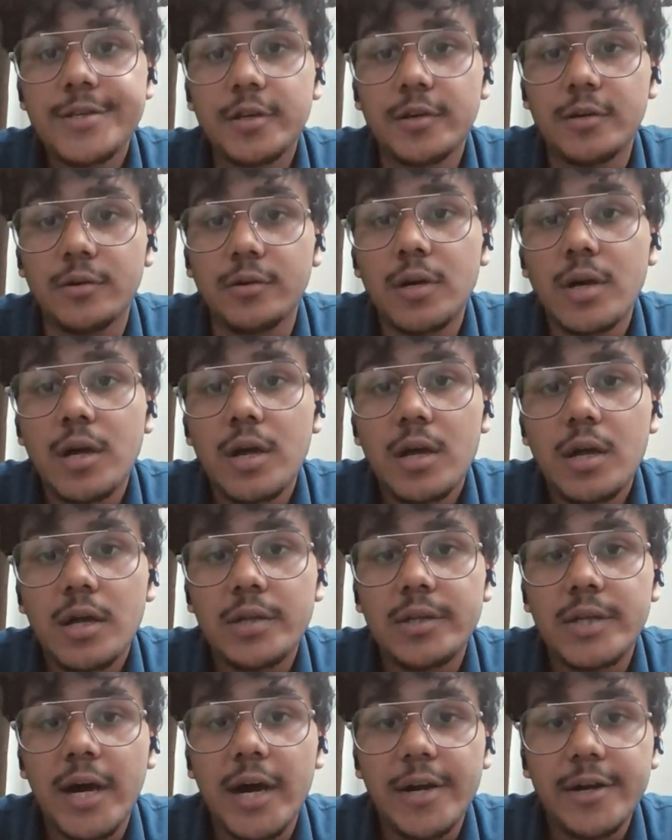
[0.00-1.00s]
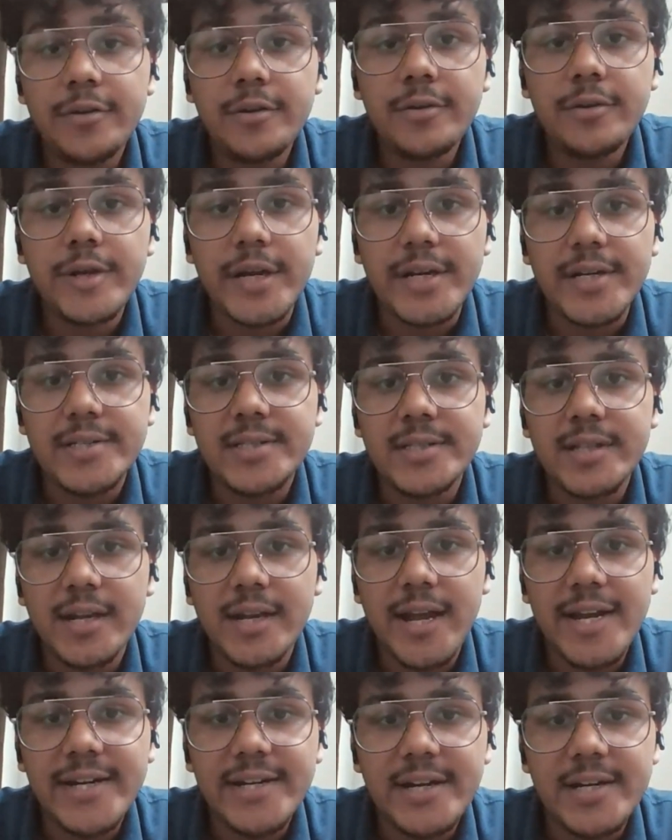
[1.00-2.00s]
So the Arduino reads
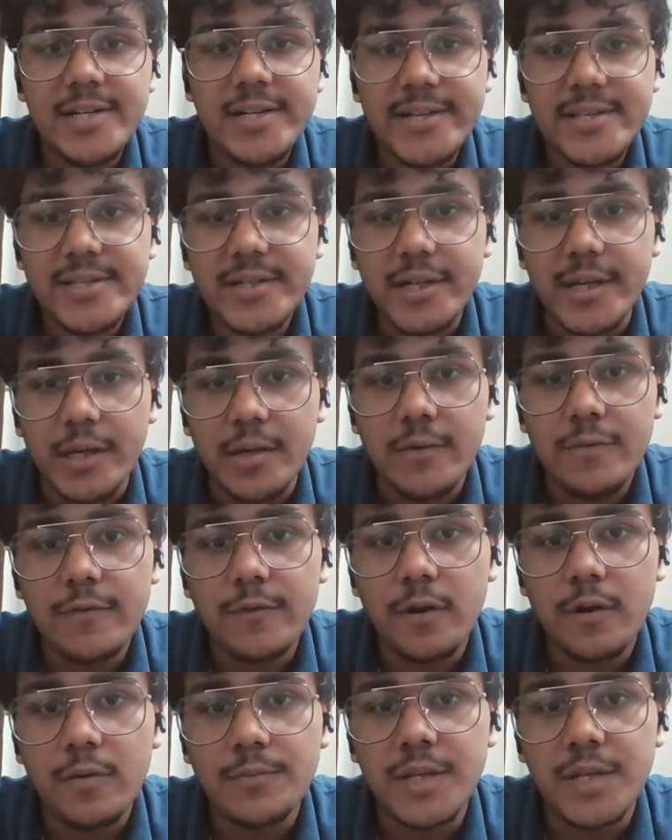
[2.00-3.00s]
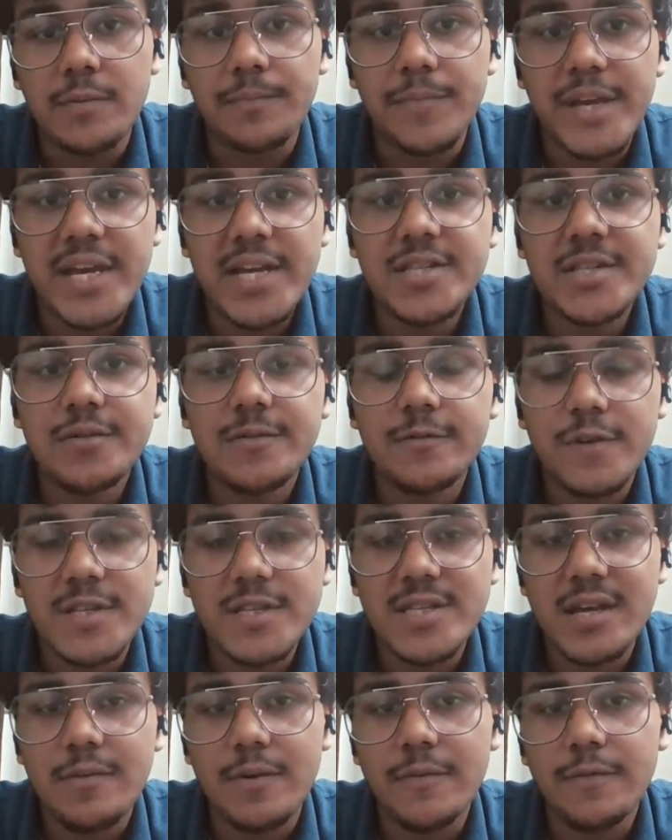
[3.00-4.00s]
the light intensity from the
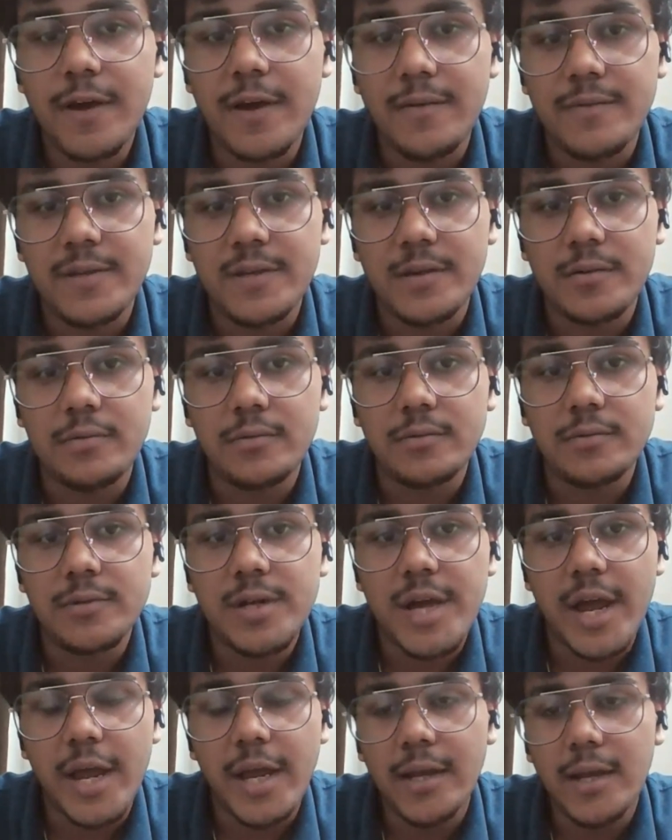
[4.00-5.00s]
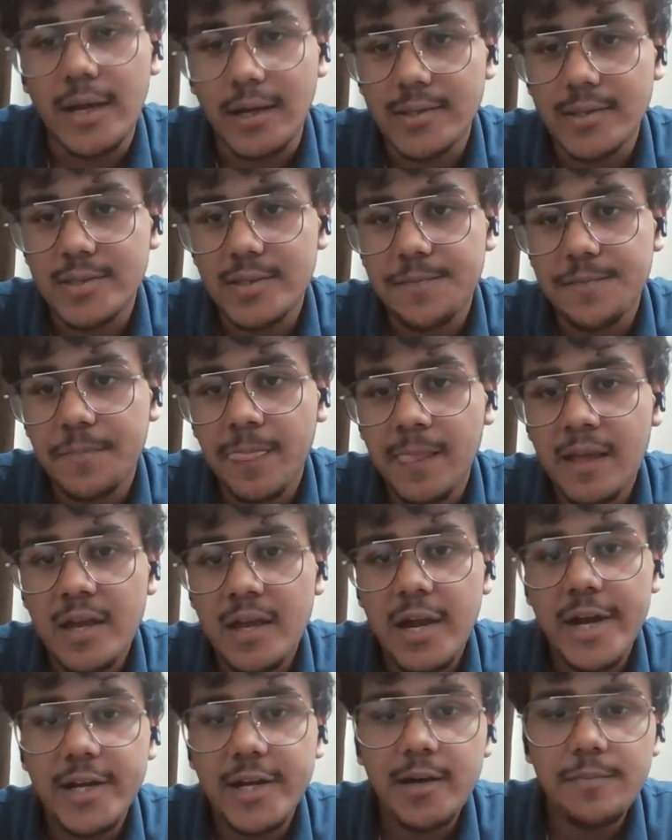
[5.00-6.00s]
BH1750 in lux.
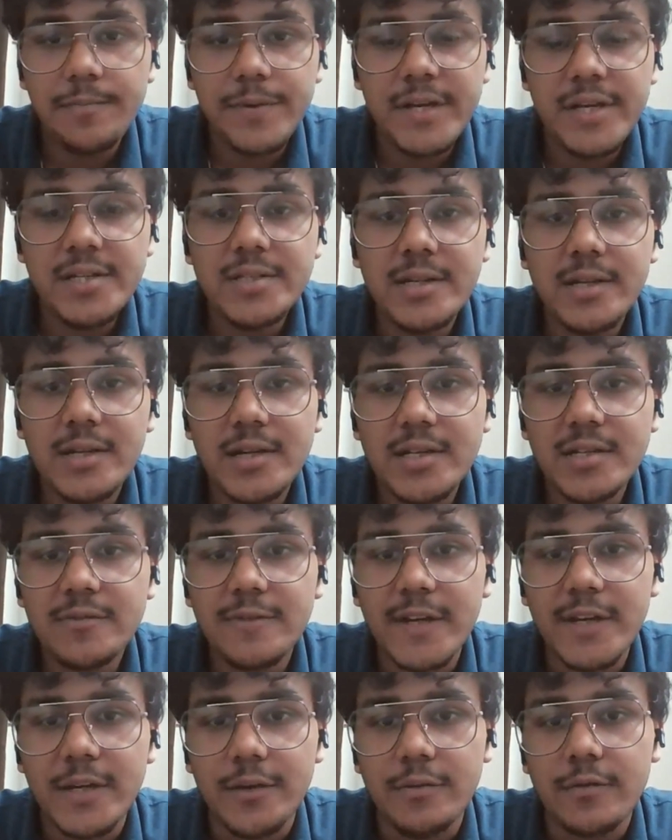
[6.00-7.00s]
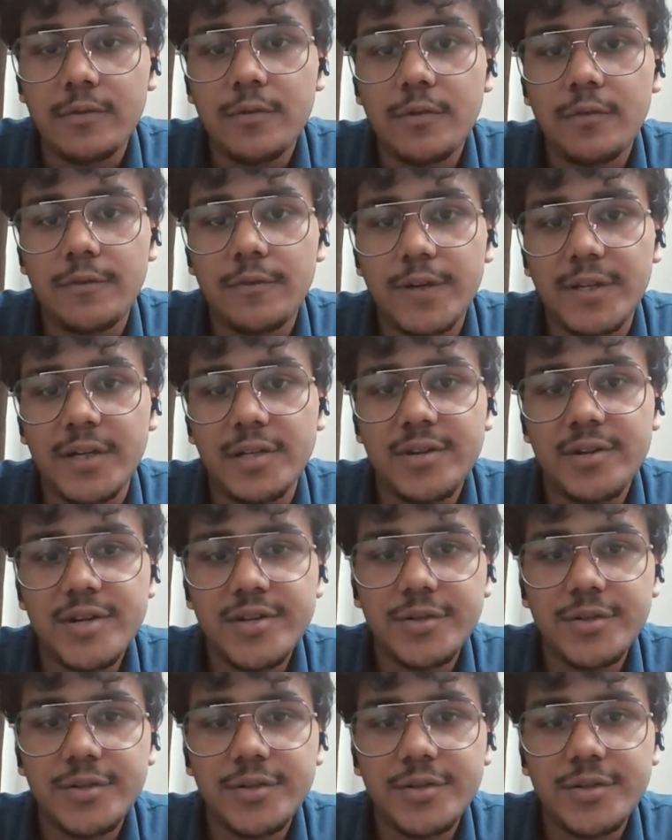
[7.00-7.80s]
It compares the lux value with a